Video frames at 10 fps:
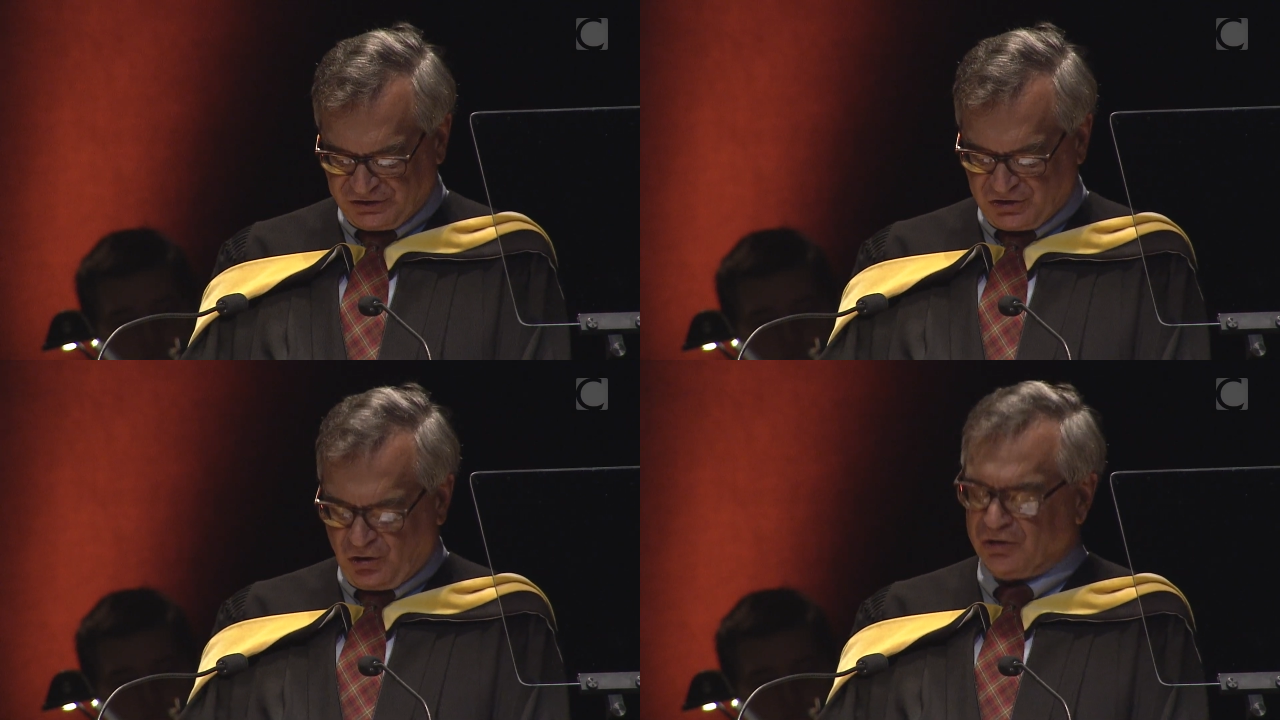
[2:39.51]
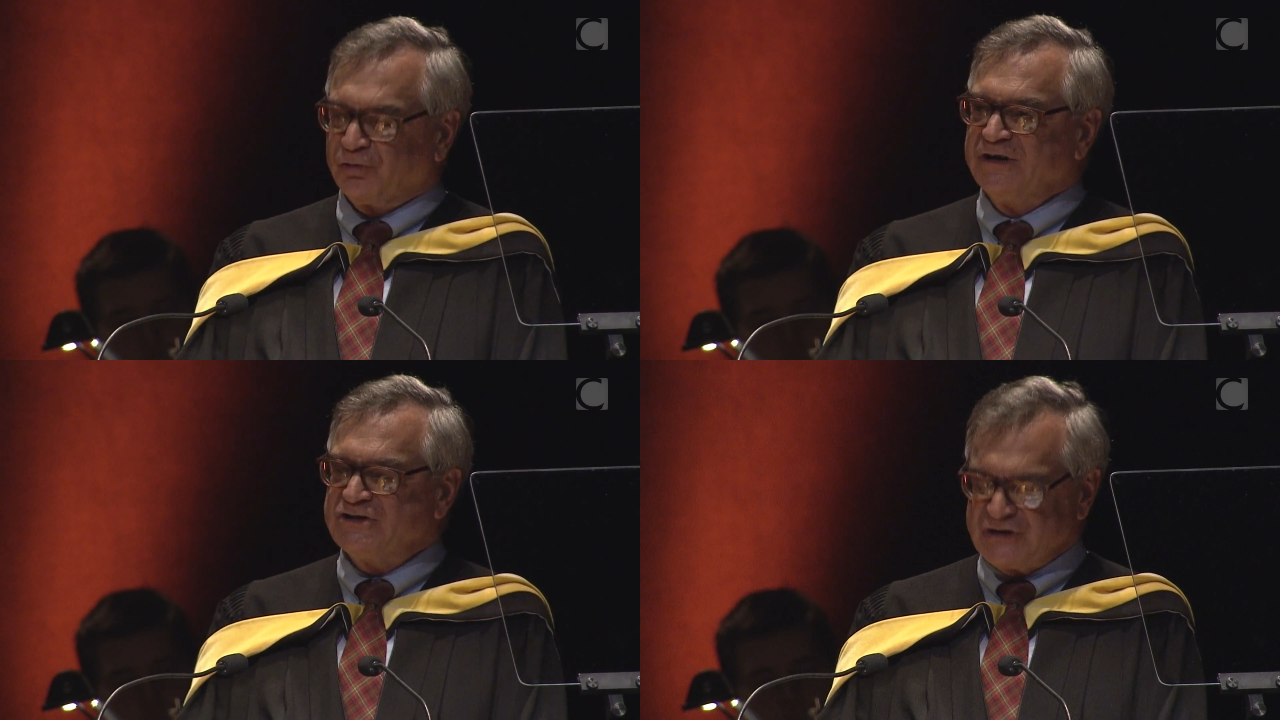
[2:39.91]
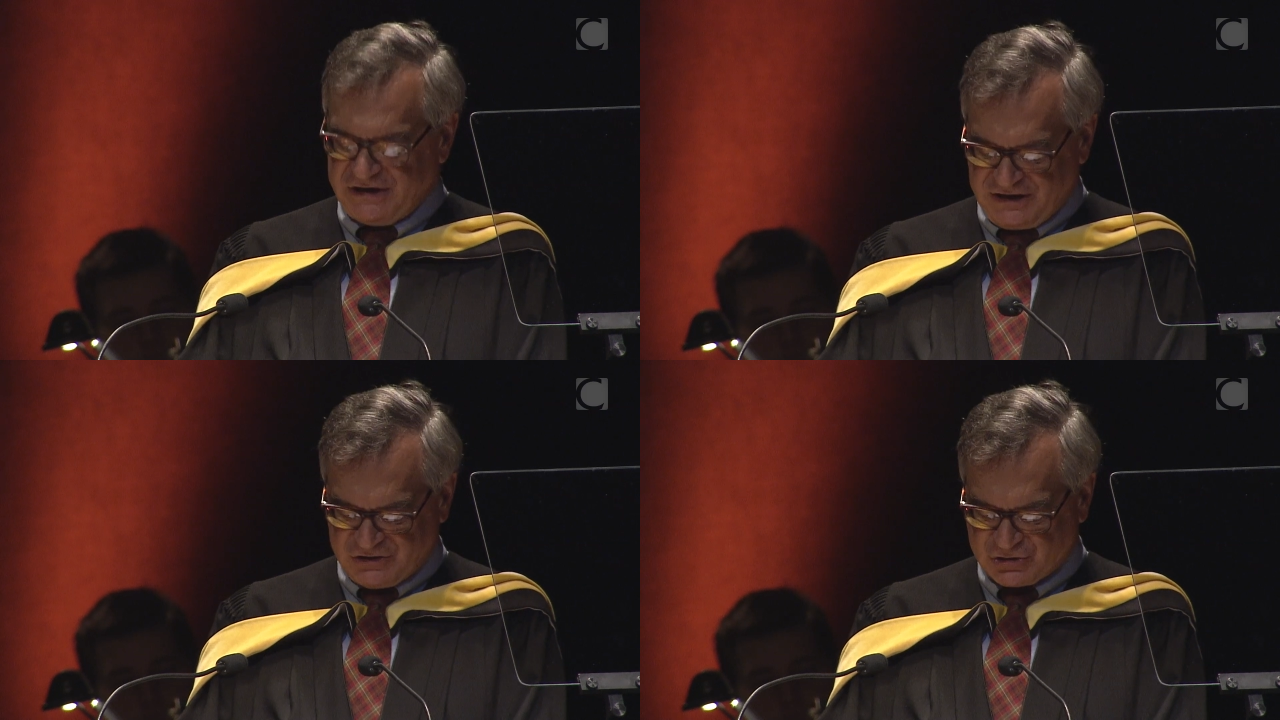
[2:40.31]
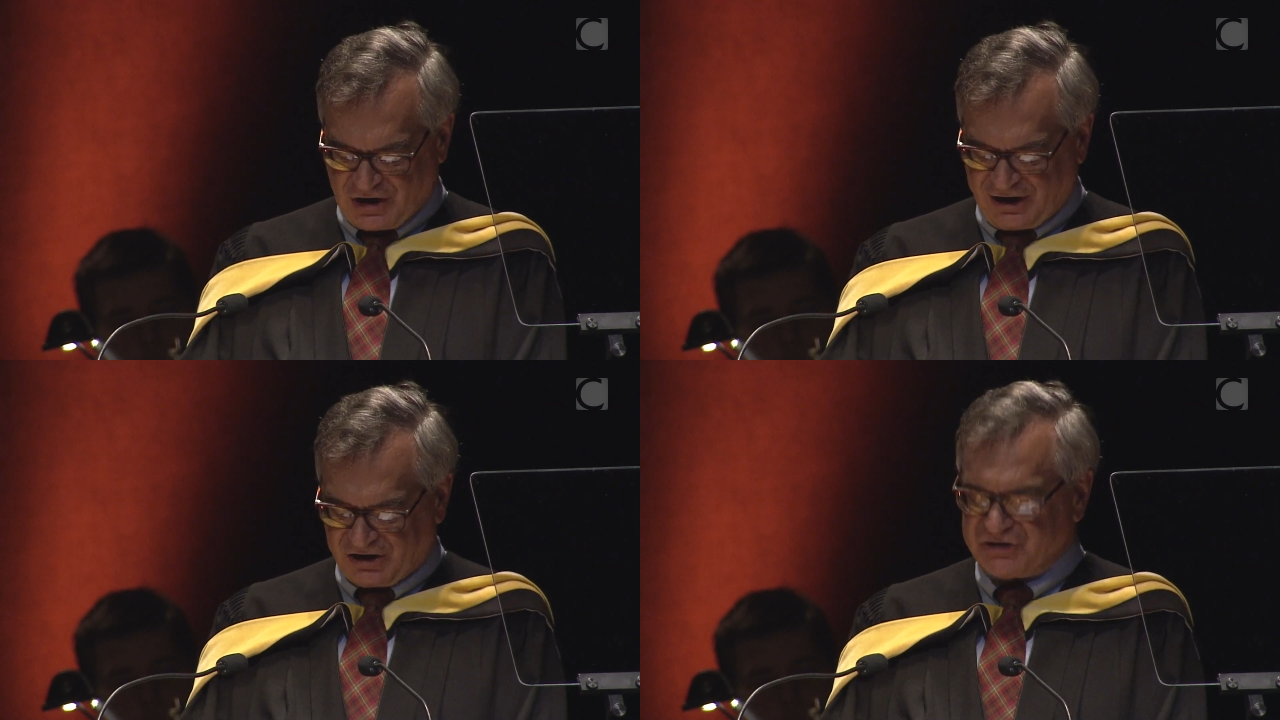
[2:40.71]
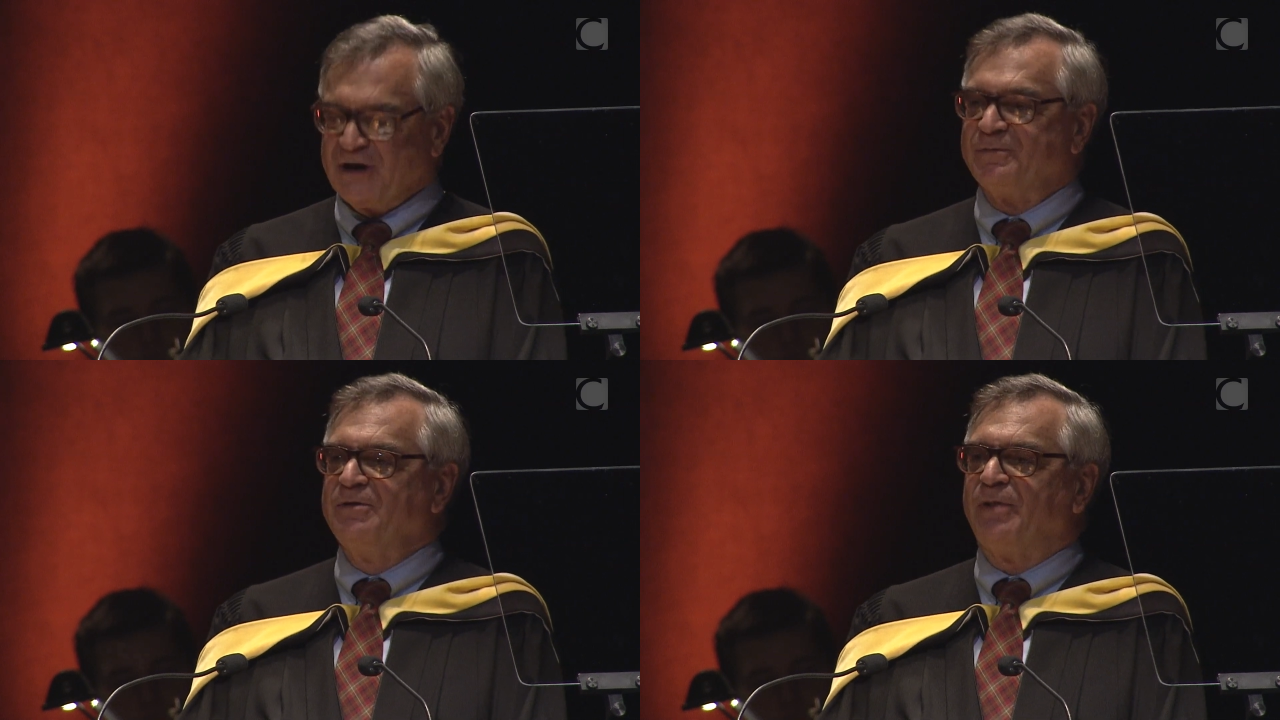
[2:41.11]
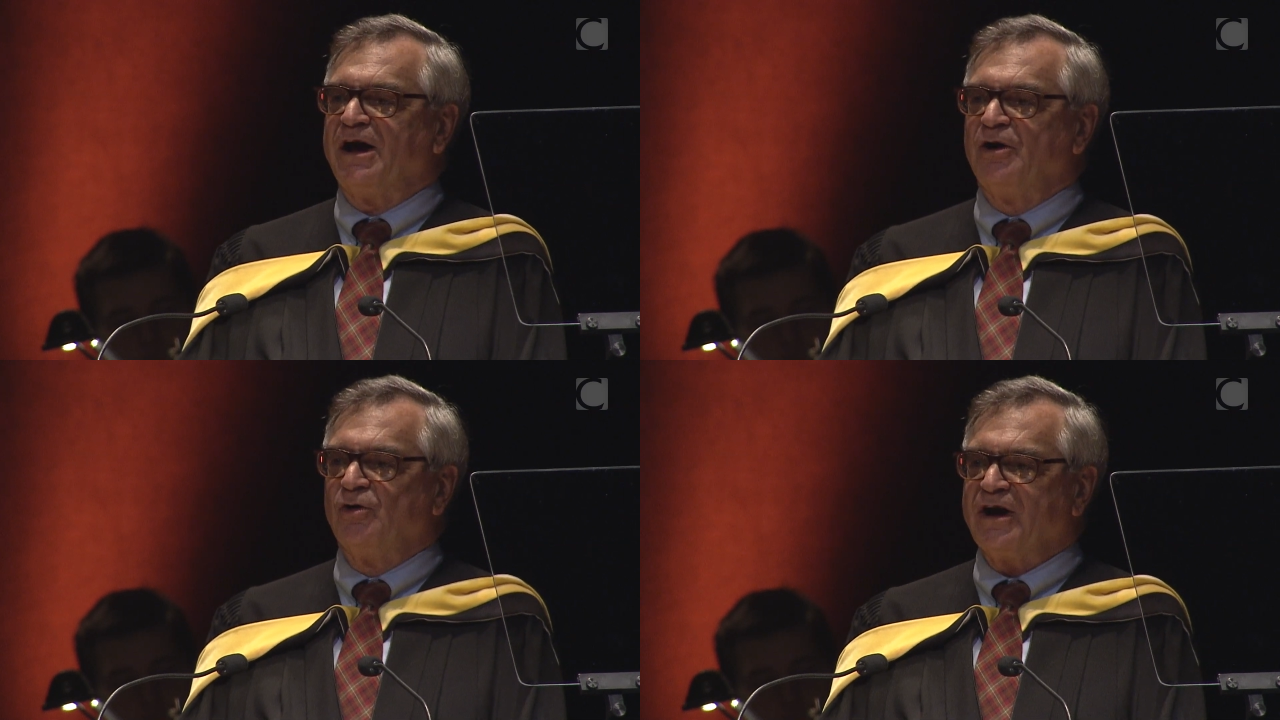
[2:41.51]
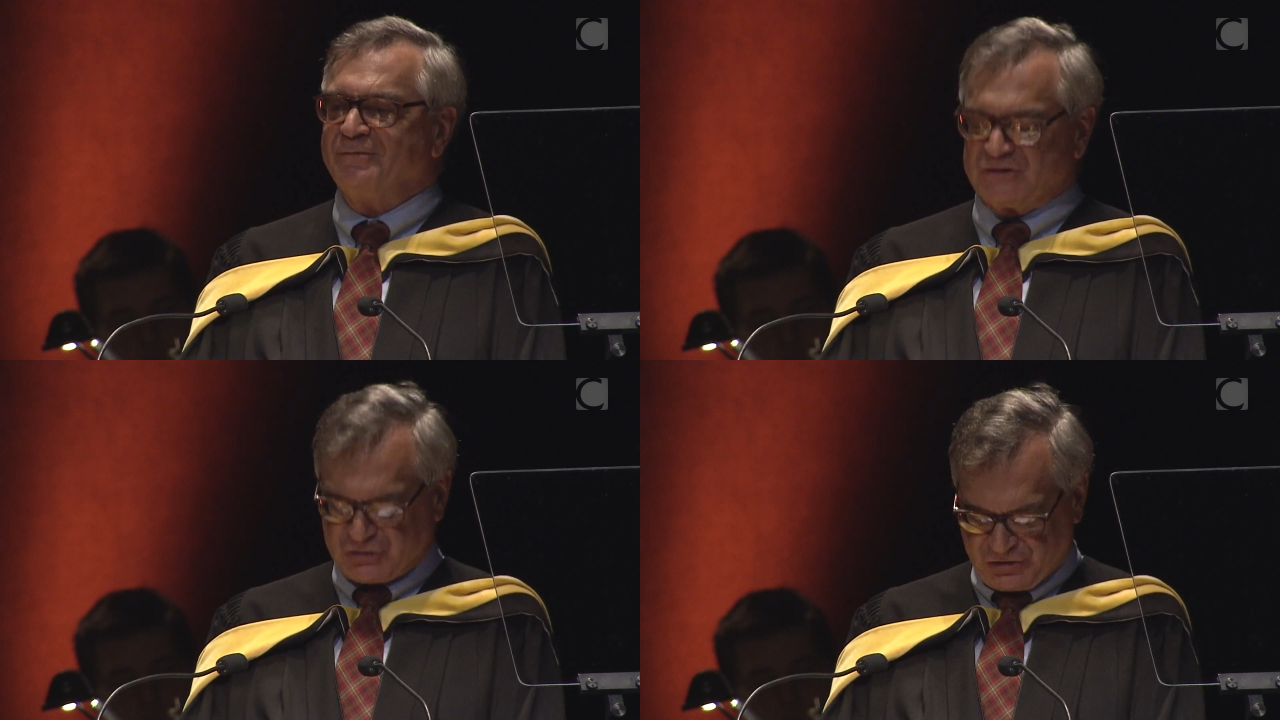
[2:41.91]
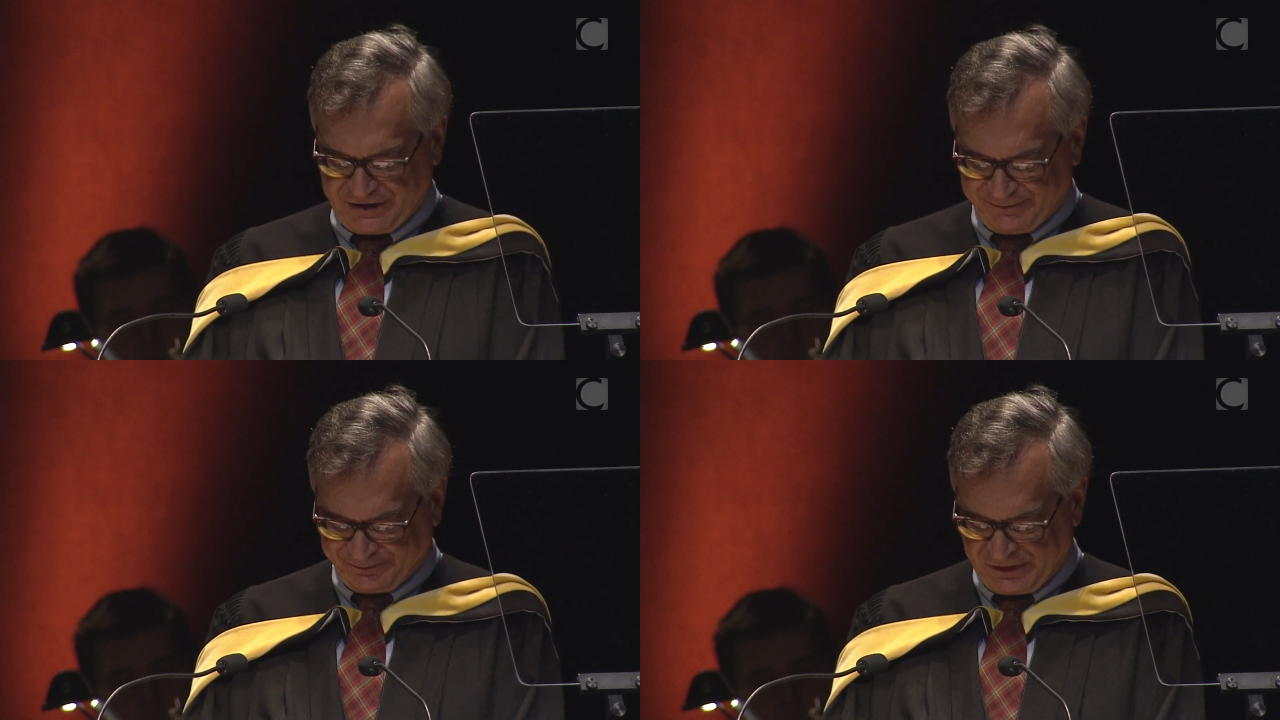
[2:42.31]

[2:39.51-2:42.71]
Calderisi Scholarship in Biochemistry